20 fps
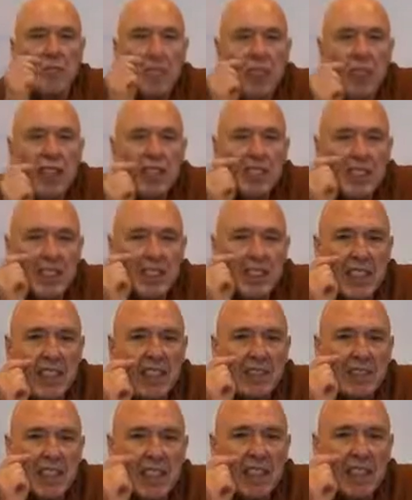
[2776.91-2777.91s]
This
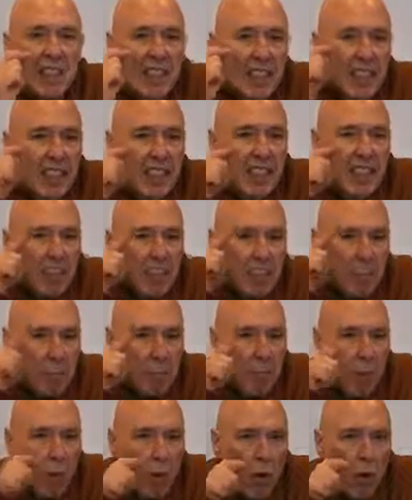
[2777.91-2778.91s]
gives us the
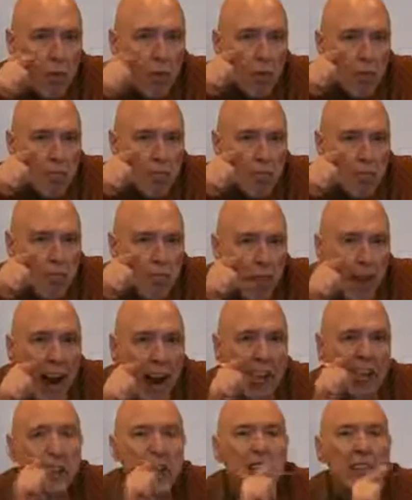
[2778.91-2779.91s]
important
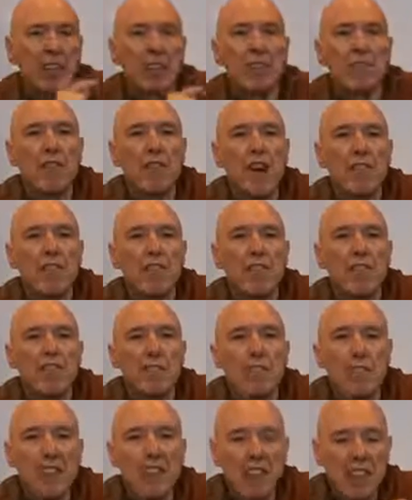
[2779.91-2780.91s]
practical
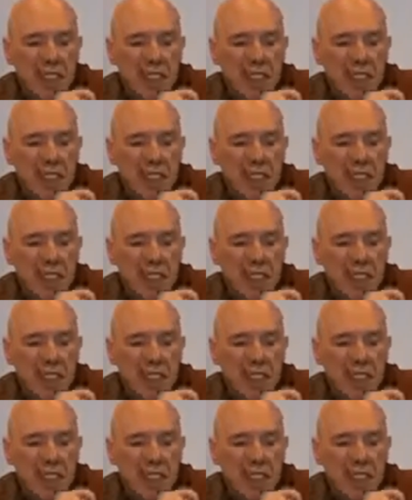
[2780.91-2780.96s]
advice